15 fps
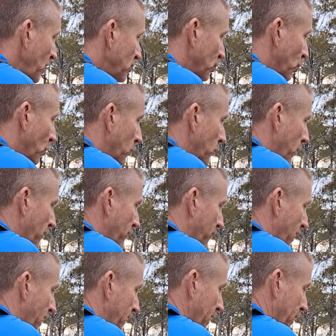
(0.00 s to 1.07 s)
So I
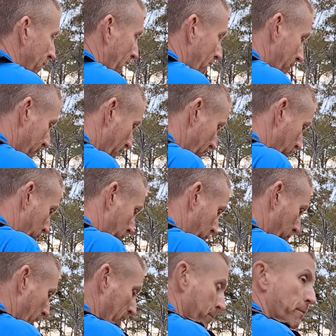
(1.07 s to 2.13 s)
find that kind of by
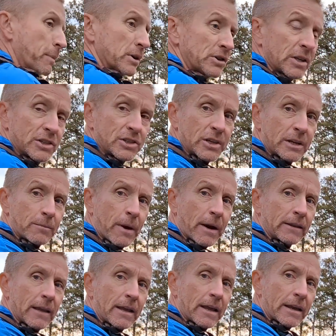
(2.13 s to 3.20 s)
positioning
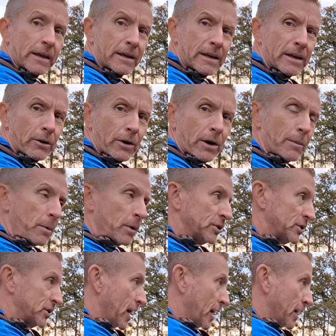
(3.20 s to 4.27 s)
my leg here up
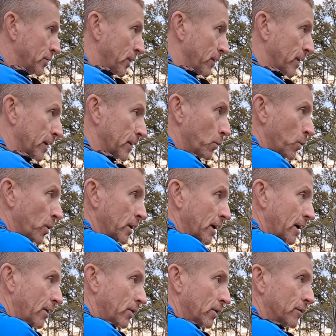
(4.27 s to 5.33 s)
on side, so I've got the one
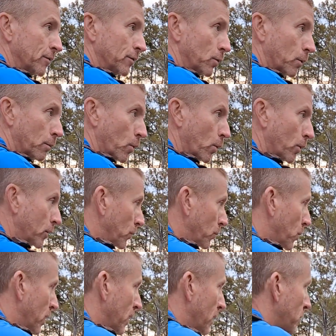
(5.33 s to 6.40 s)
leg on the floorboard and the
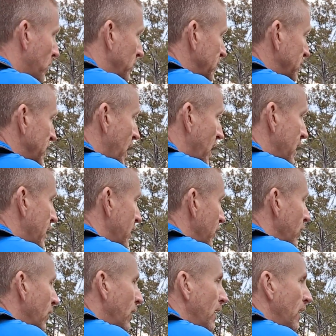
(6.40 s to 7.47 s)
one up on the side
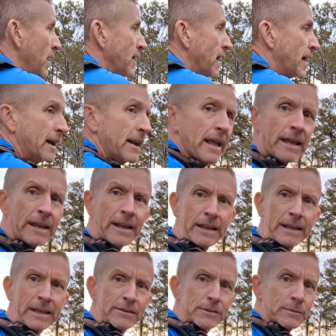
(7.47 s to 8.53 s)
here, that
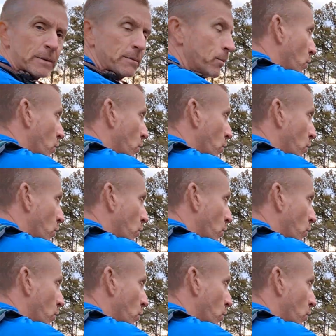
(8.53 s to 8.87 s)
it gives me